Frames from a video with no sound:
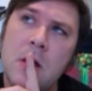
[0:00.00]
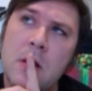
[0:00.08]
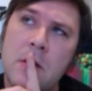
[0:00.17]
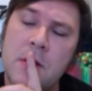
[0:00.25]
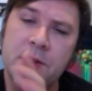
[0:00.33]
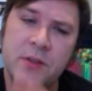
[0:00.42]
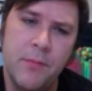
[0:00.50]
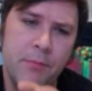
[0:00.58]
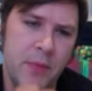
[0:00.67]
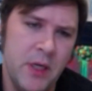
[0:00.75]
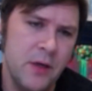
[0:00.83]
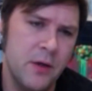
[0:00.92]
There's a
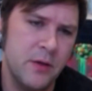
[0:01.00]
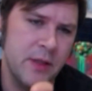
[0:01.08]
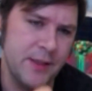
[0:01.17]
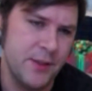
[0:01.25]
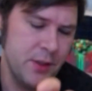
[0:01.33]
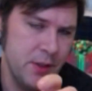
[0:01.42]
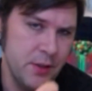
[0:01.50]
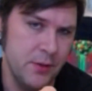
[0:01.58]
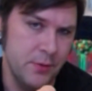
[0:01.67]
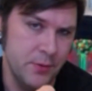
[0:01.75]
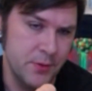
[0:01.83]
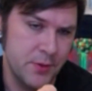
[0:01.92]
mirror that's
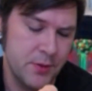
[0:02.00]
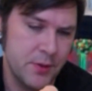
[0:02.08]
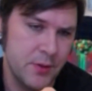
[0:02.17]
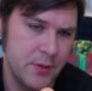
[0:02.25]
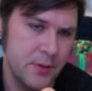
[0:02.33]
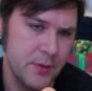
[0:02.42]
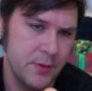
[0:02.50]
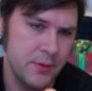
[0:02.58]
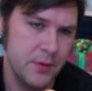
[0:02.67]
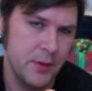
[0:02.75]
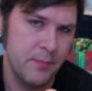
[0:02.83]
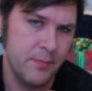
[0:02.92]
used
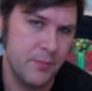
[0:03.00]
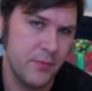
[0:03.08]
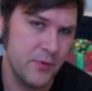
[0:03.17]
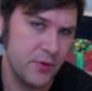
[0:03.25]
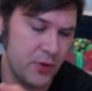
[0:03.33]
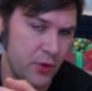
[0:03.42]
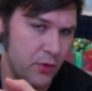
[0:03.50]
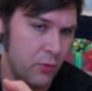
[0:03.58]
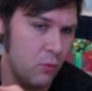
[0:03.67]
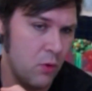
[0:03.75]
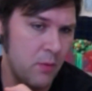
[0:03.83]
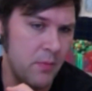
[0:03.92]
to the
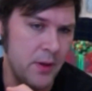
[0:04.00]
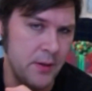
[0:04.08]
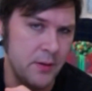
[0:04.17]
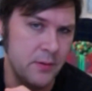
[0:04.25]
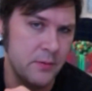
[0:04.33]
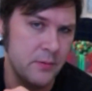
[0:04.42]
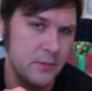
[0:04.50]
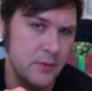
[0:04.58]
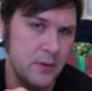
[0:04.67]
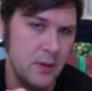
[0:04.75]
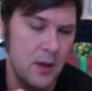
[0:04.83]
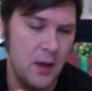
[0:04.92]
woman,
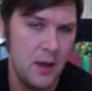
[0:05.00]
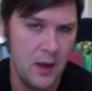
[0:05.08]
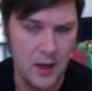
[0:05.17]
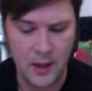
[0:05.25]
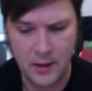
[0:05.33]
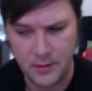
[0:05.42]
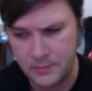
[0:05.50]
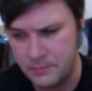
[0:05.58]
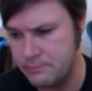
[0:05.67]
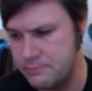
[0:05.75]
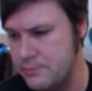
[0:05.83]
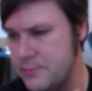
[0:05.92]
as
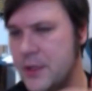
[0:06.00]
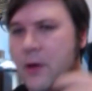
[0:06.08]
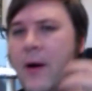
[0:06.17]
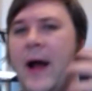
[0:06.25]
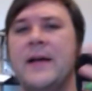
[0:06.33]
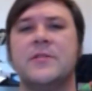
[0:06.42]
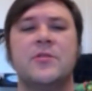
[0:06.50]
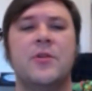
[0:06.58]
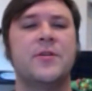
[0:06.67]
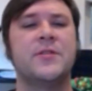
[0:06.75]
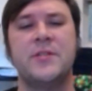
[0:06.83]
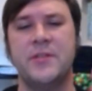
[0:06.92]

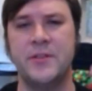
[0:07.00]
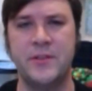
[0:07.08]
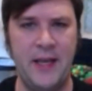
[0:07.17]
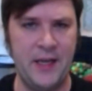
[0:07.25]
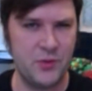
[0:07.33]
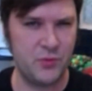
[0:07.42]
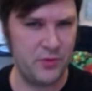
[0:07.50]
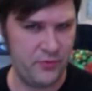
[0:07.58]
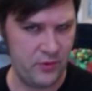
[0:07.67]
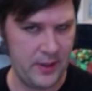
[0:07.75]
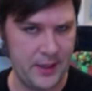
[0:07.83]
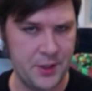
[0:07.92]
narcissist, as
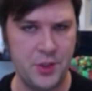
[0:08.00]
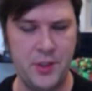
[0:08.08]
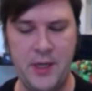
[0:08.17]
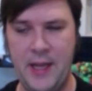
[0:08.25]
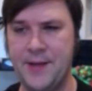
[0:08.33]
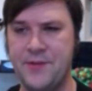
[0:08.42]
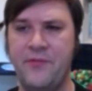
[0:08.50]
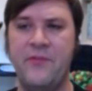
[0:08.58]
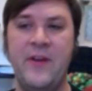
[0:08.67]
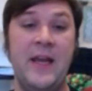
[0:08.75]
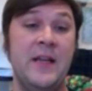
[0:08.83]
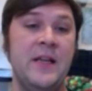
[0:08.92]
reflection, as
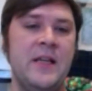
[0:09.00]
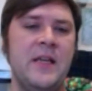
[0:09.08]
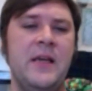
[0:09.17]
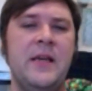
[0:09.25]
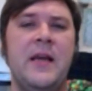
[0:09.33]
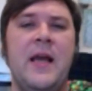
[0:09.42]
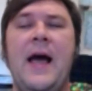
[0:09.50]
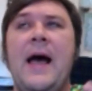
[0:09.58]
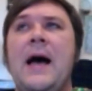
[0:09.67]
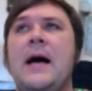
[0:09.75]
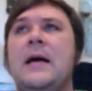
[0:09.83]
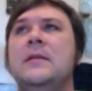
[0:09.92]
vanity,
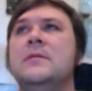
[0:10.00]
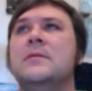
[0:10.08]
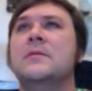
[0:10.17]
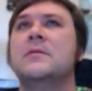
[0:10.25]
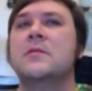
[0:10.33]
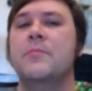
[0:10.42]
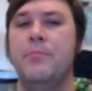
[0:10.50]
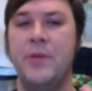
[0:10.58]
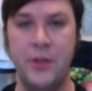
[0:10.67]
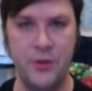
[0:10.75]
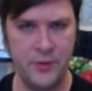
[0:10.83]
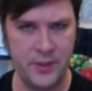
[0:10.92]
as
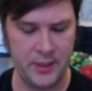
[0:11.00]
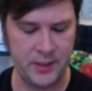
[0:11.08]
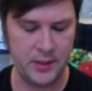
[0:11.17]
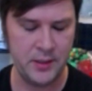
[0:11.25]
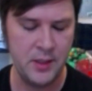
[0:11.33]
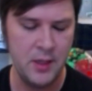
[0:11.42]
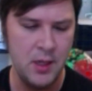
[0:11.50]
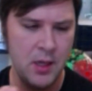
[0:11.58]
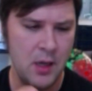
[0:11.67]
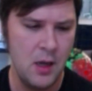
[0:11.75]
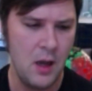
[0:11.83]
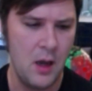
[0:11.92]
beauty,
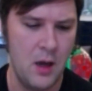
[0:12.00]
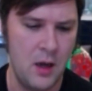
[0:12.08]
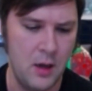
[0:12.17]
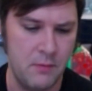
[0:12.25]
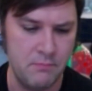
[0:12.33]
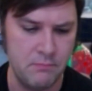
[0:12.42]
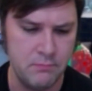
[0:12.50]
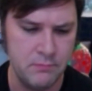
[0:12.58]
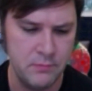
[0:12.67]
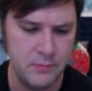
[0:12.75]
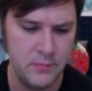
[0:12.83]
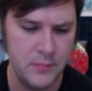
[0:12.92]
and
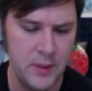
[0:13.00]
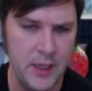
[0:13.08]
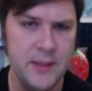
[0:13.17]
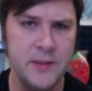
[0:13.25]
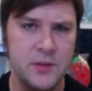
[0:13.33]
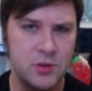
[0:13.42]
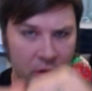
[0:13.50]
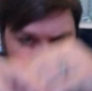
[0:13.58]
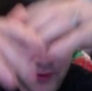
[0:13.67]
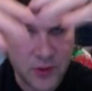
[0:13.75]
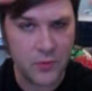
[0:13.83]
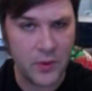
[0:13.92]
in
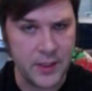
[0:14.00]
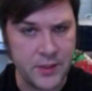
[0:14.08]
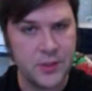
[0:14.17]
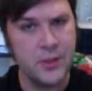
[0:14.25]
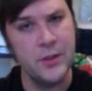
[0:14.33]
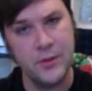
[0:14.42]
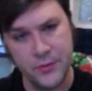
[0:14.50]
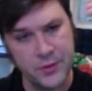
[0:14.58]
surface ways too.